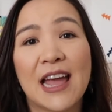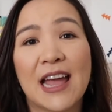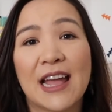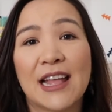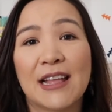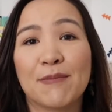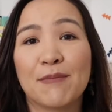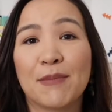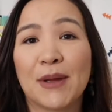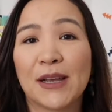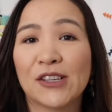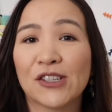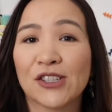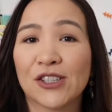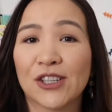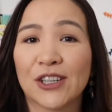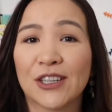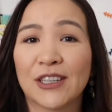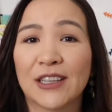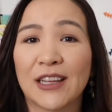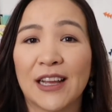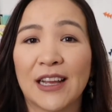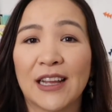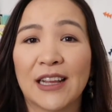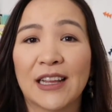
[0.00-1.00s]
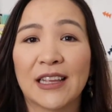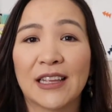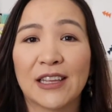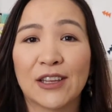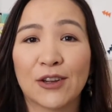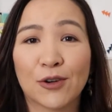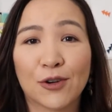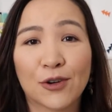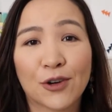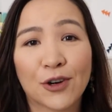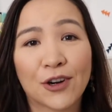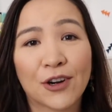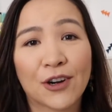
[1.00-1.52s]
and make sure that
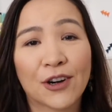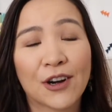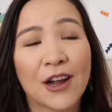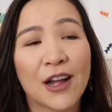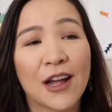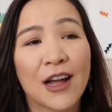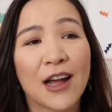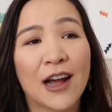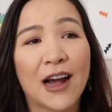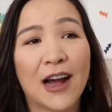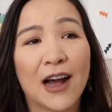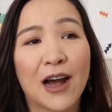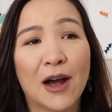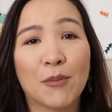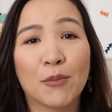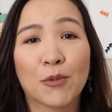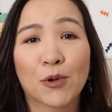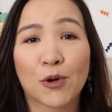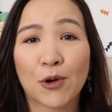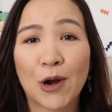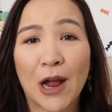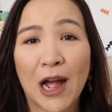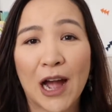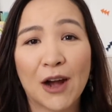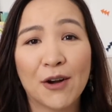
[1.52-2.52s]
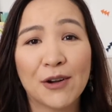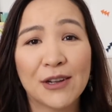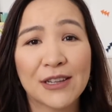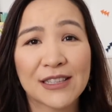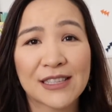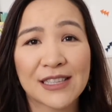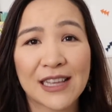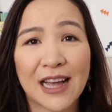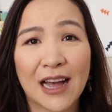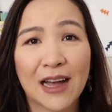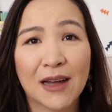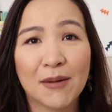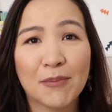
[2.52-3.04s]
your morale
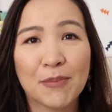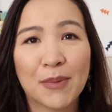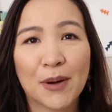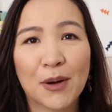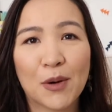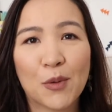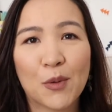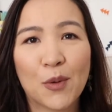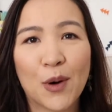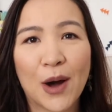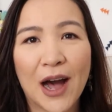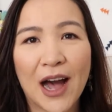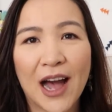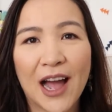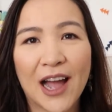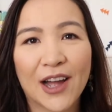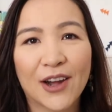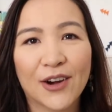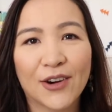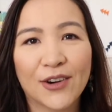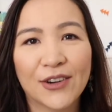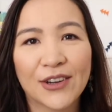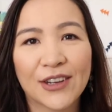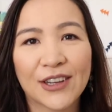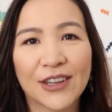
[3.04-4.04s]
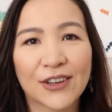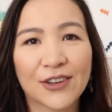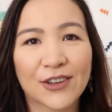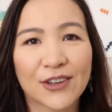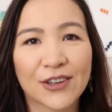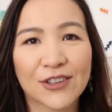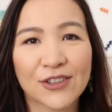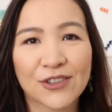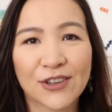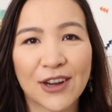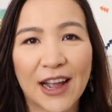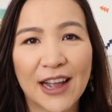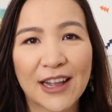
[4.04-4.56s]
is up while
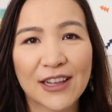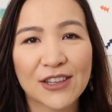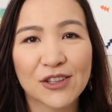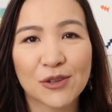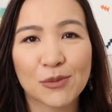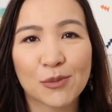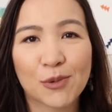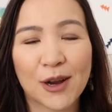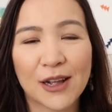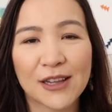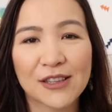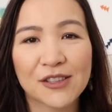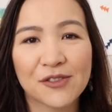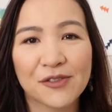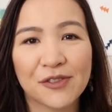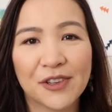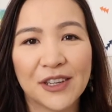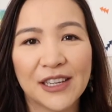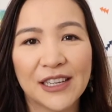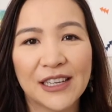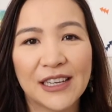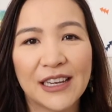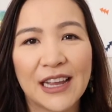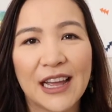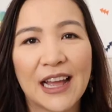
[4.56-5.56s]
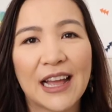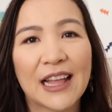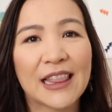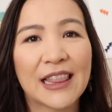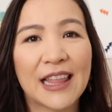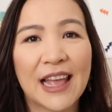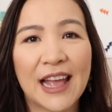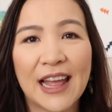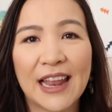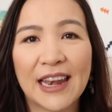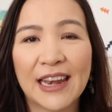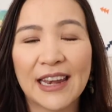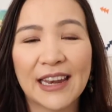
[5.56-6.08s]
you're trying to breastfeed,
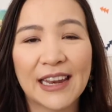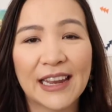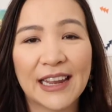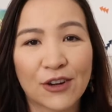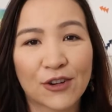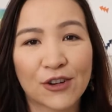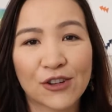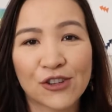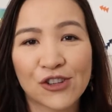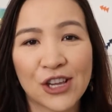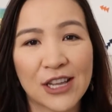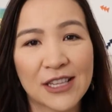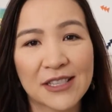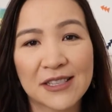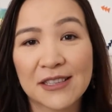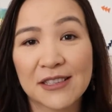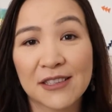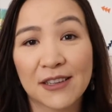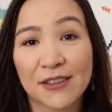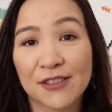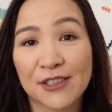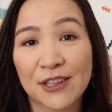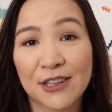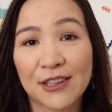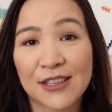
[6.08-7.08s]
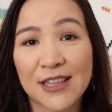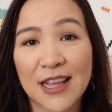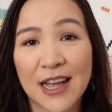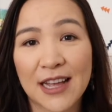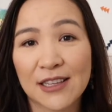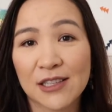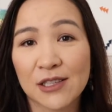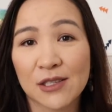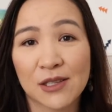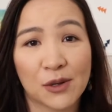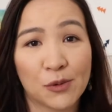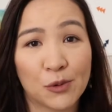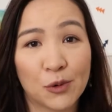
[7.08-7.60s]
then your chances of
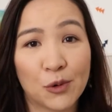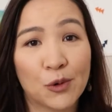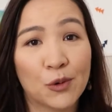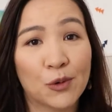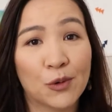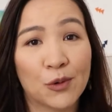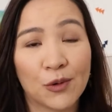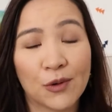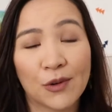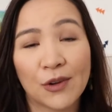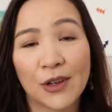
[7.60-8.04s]
success will